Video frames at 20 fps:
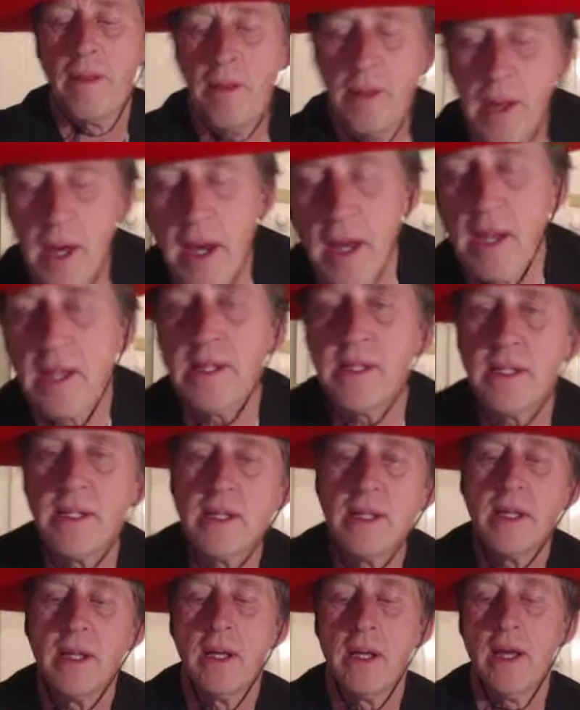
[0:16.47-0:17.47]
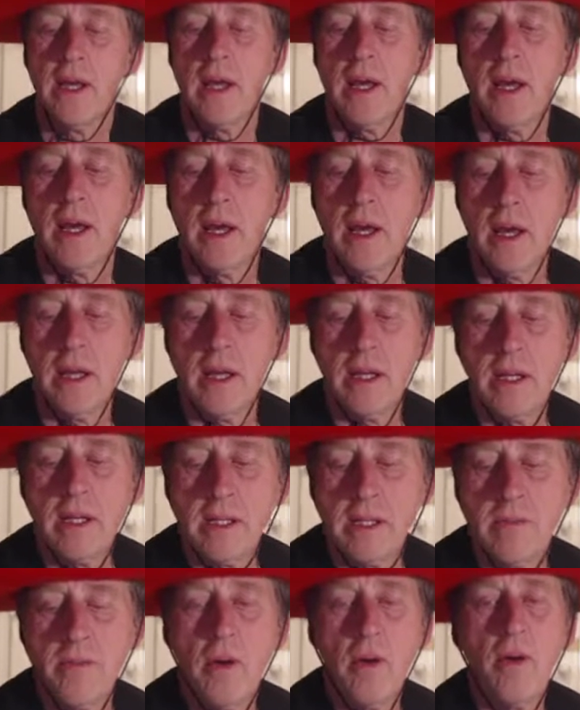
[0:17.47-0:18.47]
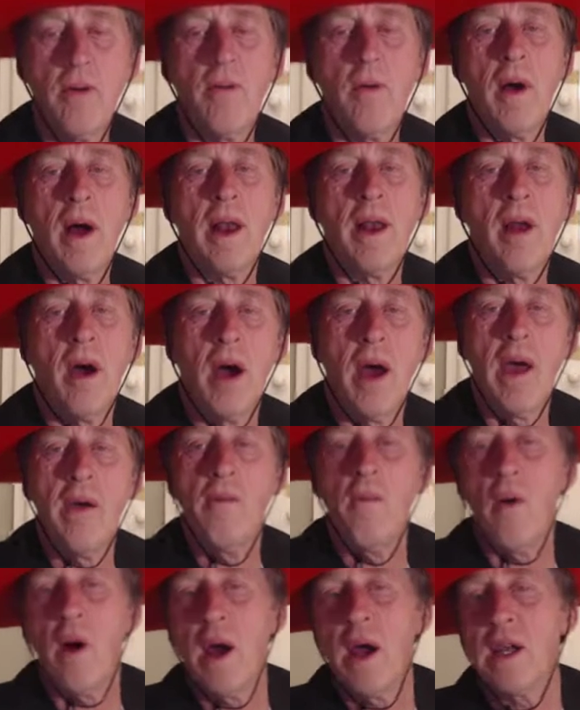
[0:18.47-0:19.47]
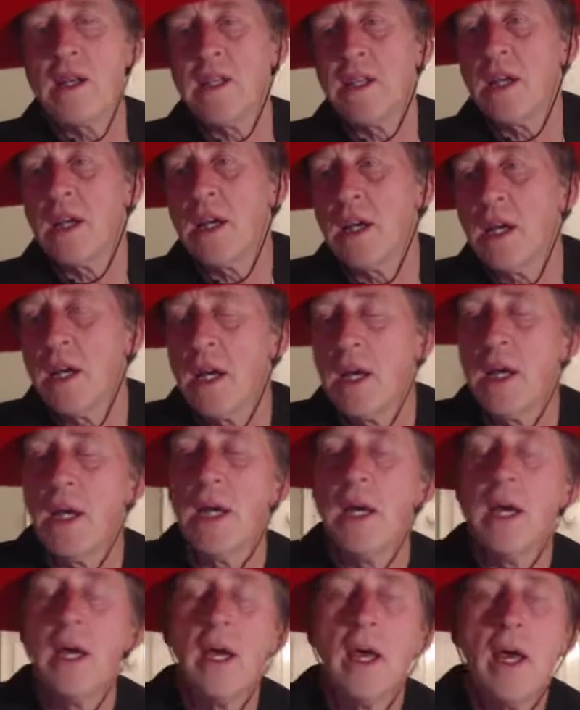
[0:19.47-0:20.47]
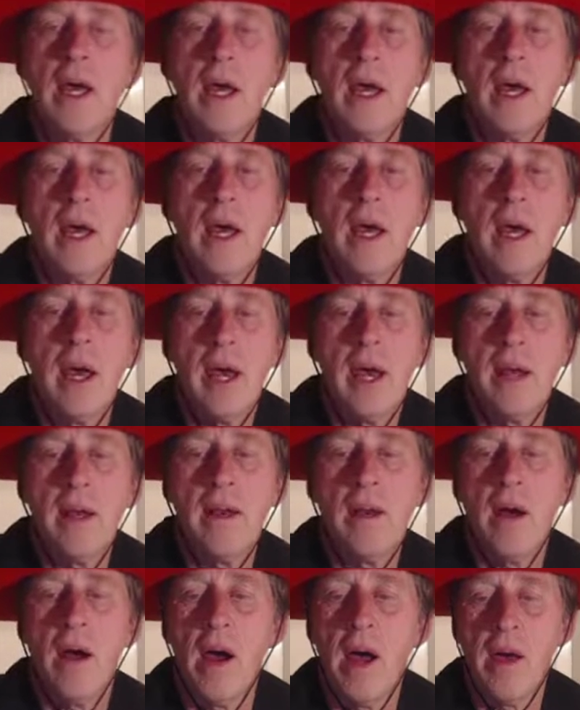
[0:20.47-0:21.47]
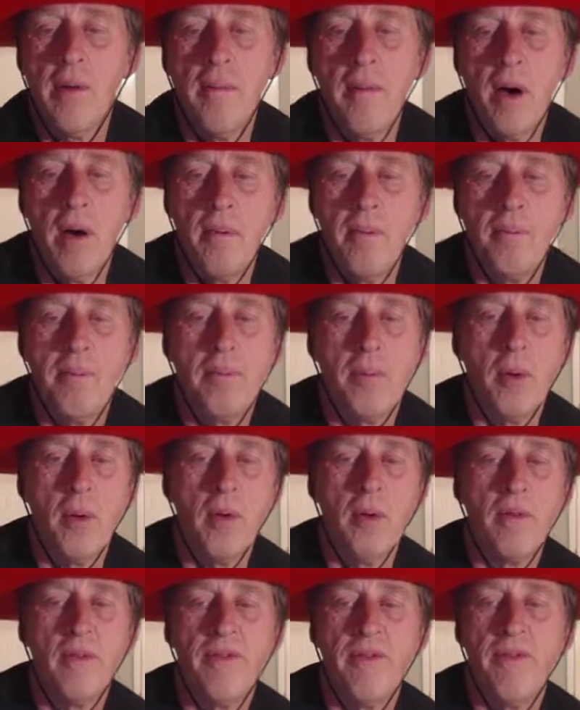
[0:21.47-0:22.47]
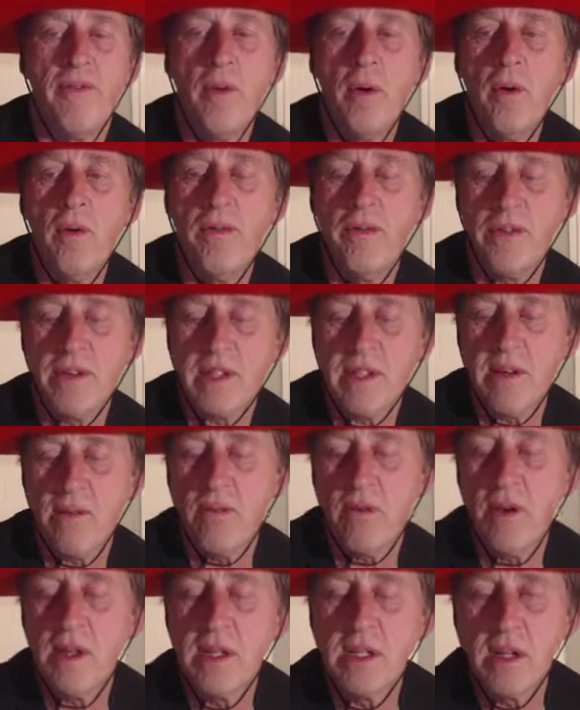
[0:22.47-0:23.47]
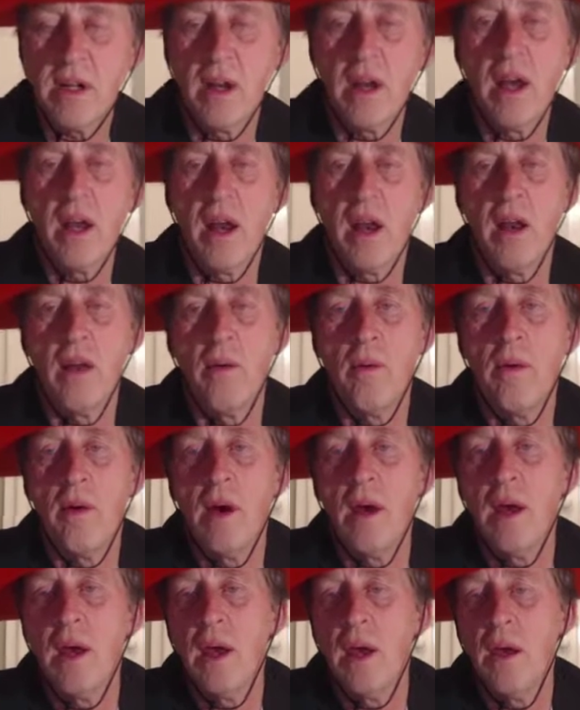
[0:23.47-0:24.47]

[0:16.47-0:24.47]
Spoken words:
This is move 1. I am white and I am on board 4 for some reason, I don't know why.